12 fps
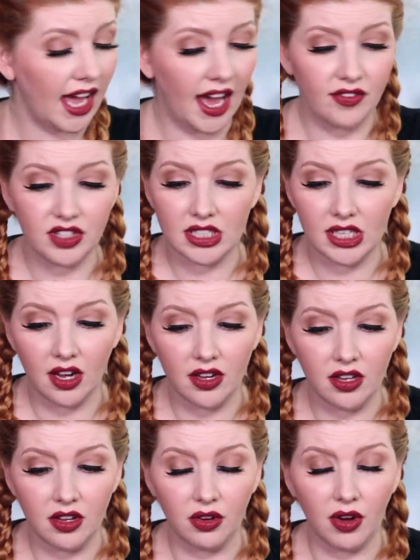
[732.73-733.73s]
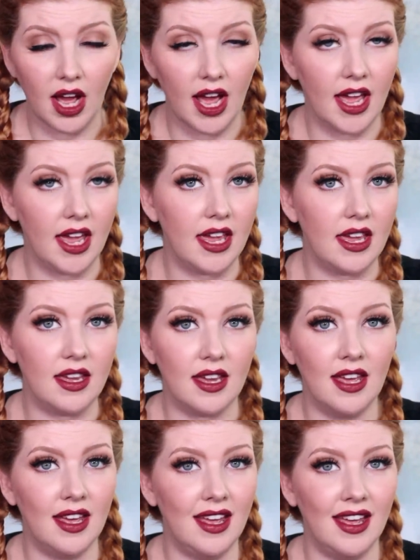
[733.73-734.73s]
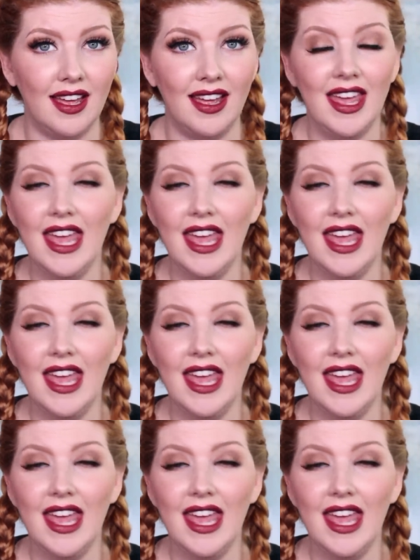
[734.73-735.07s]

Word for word: I have to tell you, I